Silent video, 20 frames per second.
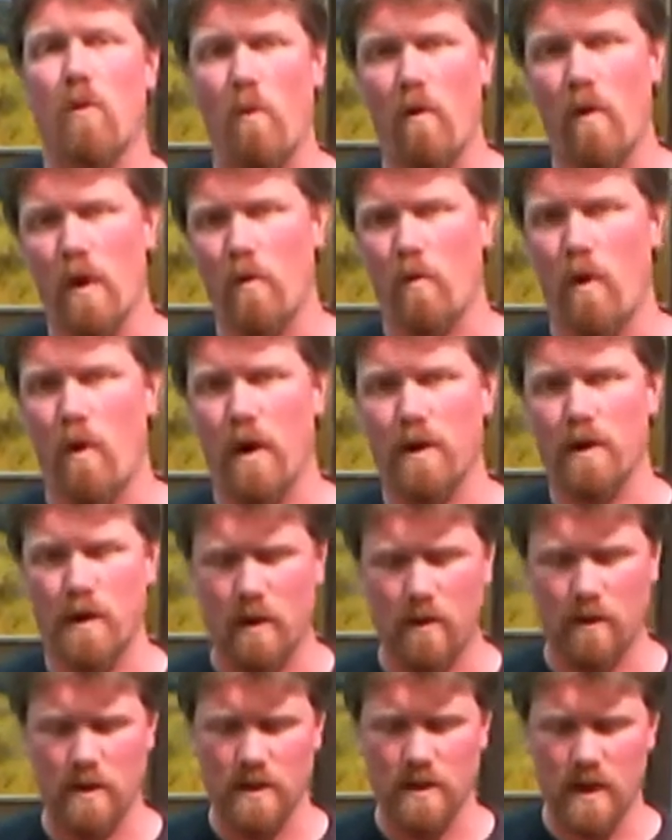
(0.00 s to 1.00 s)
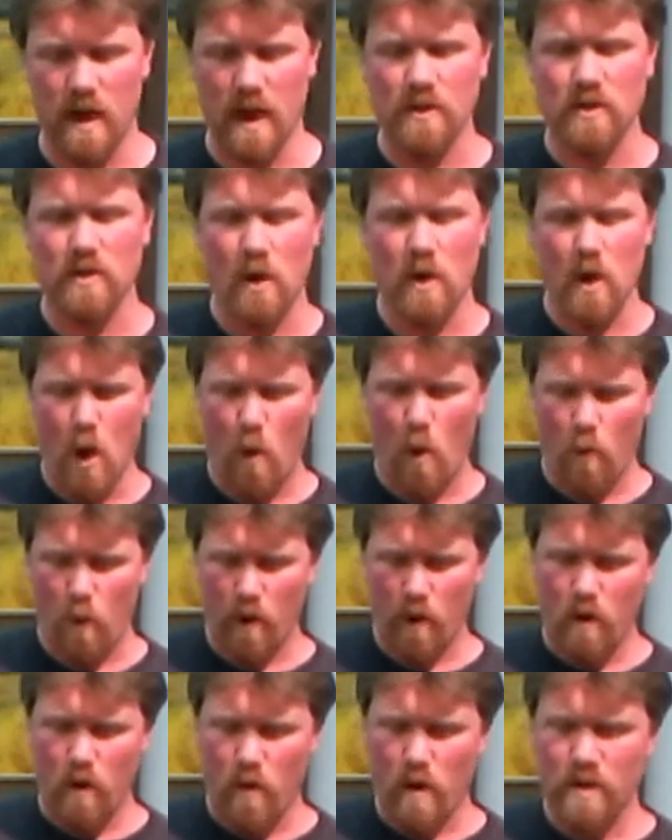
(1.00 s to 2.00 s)
Koi watercolor sets,
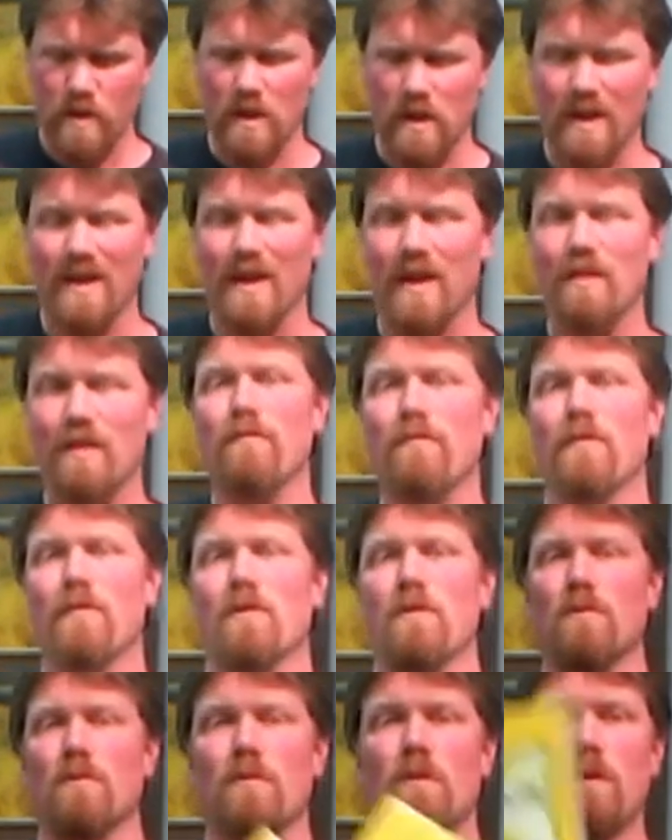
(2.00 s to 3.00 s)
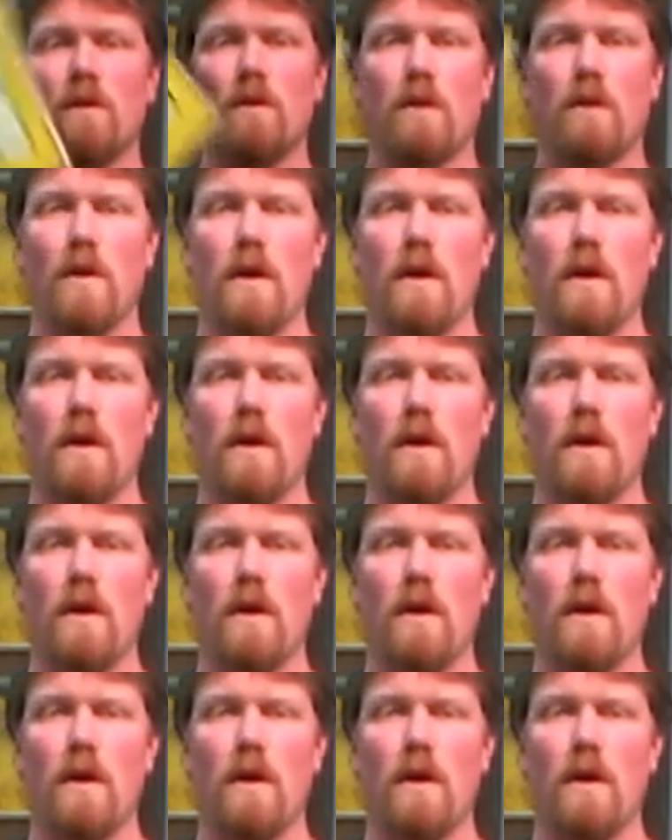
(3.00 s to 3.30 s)
we're going to give you,